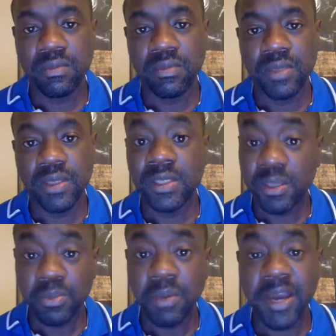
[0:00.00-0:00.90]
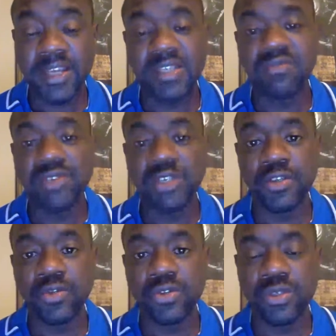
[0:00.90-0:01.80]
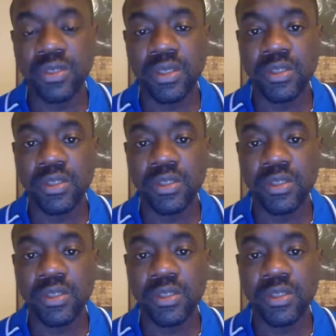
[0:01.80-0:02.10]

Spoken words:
CPA marketing videos.